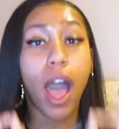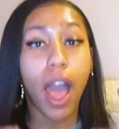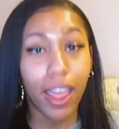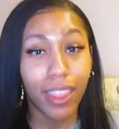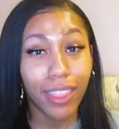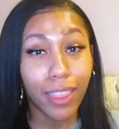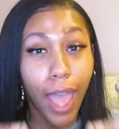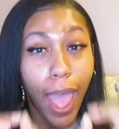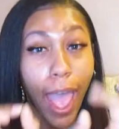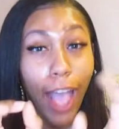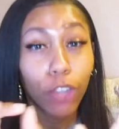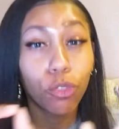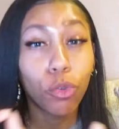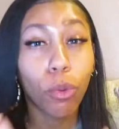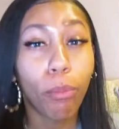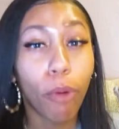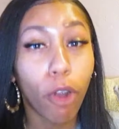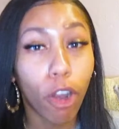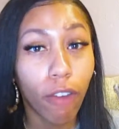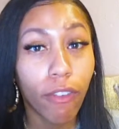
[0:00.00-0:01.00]
the actual
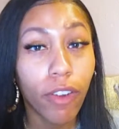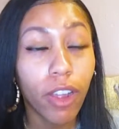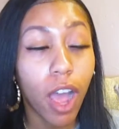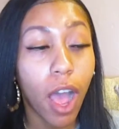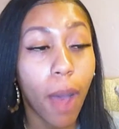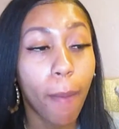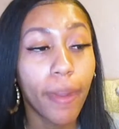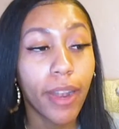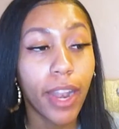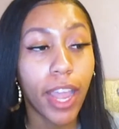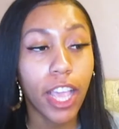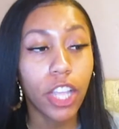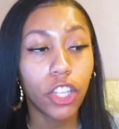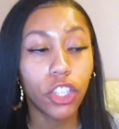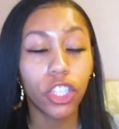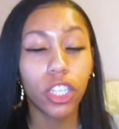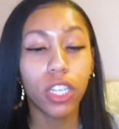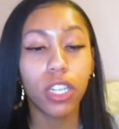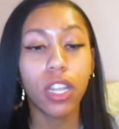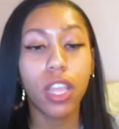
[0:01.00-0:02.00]
perfect
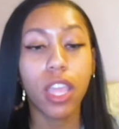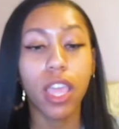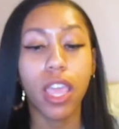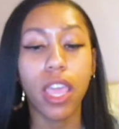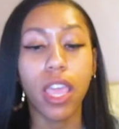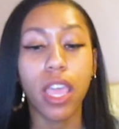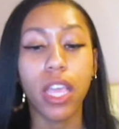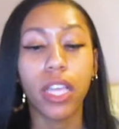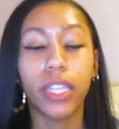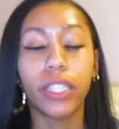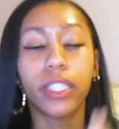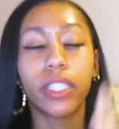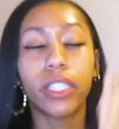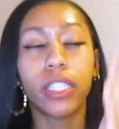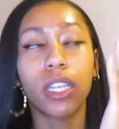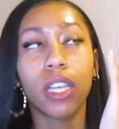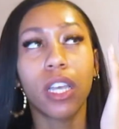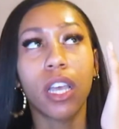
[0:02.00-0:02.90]
combination is